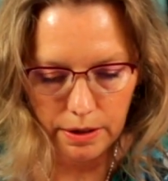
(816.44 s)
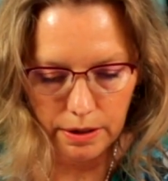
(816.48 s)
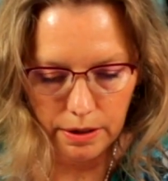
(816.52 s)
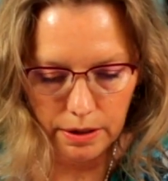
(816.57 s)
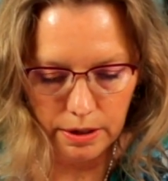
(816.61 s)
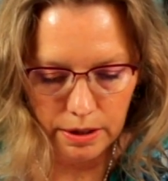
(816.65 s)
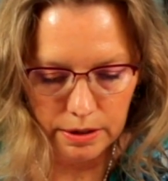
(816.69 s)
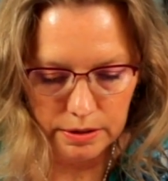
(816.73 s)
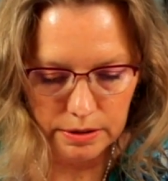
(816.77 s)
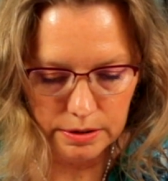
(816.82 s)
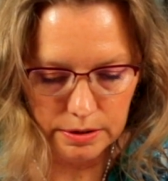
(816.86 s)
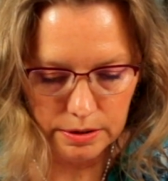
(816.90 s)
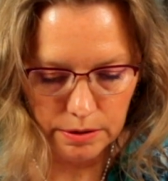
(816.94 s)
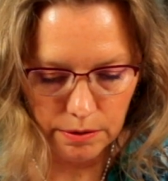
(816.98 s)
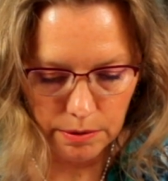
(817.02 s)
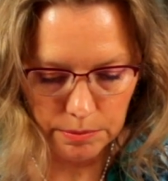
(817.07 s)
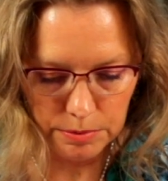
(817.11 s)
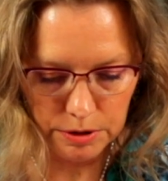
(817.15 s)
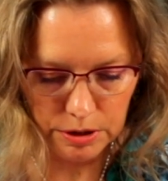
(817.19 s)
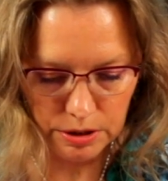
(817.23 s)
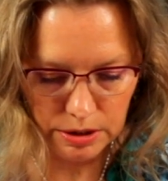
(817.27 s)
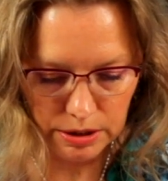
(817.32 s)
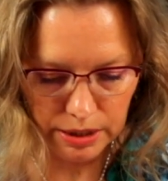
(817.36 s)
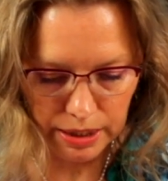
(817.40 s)
And so I'm
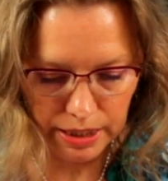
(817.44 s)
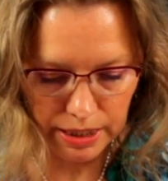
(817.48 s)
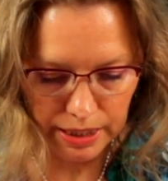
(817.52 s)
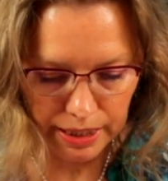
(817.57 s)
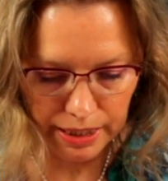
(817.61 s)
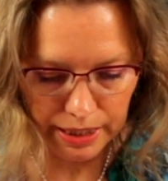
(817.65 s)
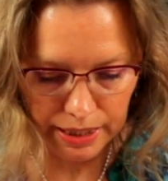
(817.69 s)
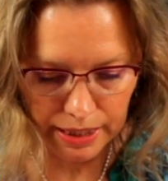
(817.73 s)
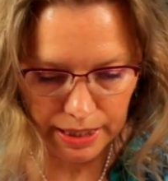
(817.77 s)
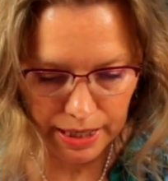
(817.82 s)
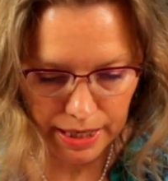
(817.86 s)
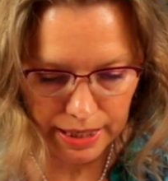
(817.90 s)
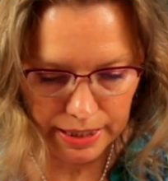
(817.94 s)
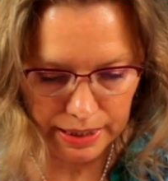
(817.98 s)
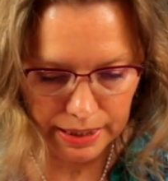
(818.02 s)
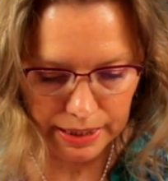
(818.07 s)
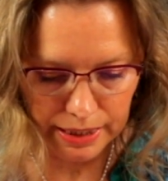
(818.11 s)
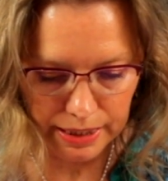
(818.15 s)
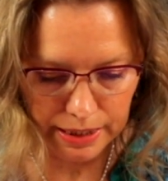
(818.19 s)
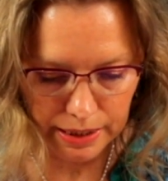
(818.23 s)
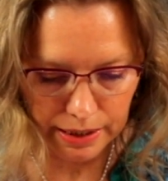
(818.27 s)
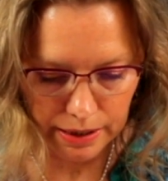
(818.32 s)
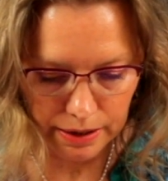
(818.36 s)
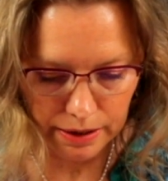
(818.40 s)
just getting an
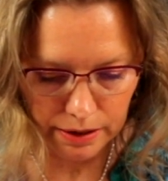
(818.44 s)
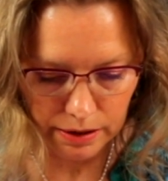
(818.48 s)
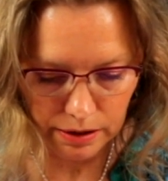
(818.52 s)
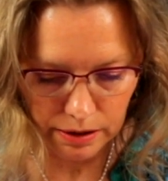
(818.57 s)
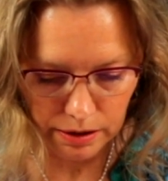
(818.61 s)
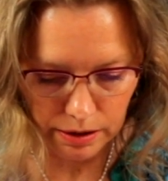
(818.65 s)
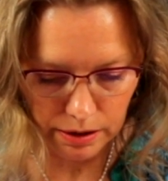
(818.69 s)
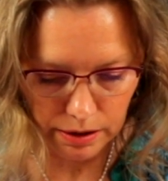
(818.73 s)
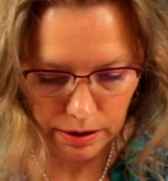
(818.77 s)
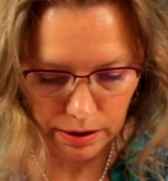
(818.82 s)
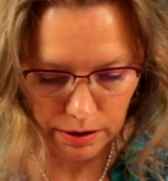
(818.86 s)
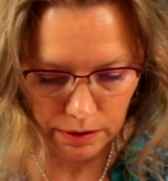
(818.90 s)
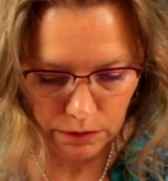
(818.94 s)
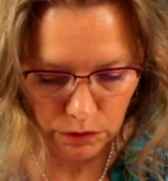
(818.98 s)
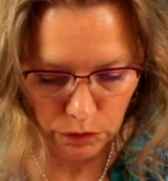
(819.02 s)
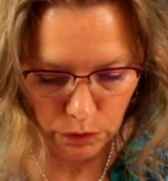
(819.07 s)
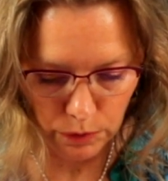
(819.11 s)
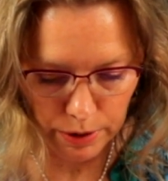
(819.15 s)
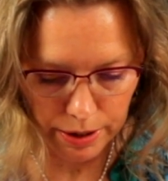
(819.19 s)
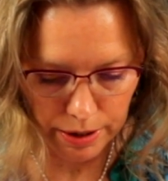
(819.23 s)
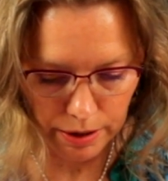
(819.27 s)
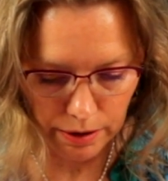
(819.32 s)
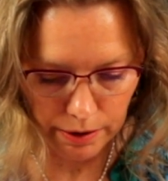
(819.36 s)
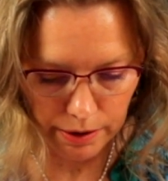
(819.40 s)
idea of
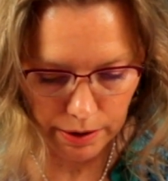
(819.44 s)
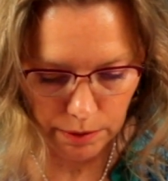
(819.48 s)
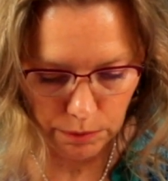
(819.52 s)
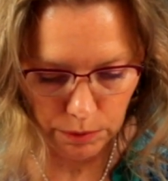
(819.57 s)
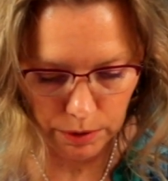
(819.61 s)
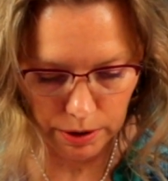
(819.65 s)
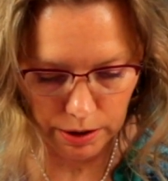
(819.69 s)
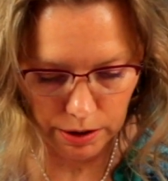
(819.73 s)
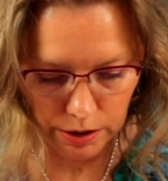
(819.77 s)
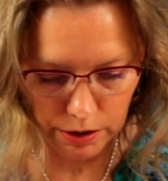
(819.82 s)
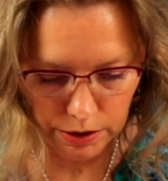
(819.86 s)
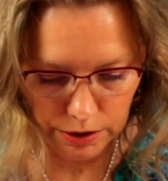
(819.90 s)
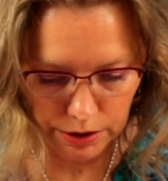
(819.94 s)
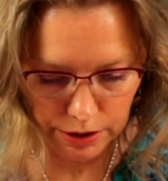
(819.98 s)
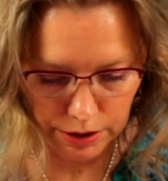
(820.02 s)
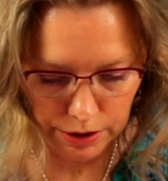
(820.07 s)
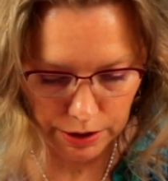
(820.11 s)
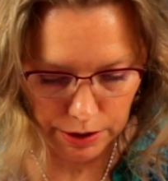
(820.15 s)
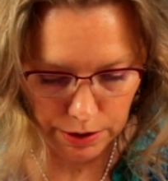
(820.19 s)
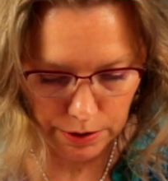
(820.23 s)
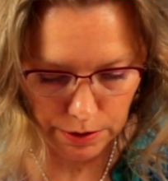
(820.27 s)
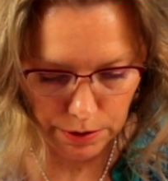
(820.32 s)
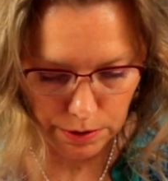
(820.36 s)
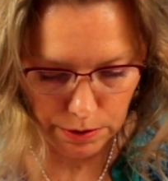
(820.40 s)
where I want her to
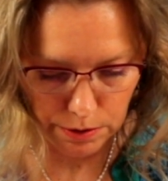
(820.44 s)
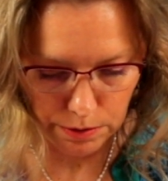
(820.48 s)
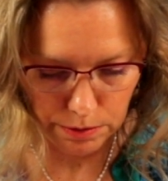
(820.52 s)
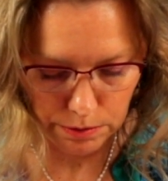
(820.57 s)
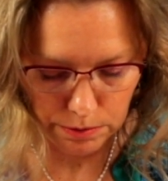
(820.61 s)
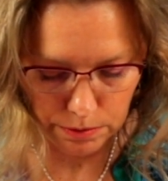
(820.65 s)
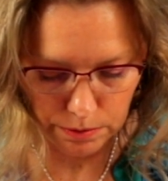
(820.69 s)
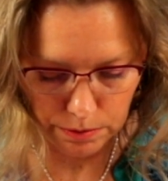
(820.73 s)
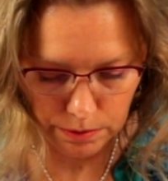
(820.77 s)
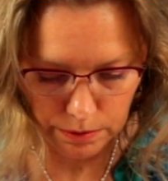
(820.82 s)
go.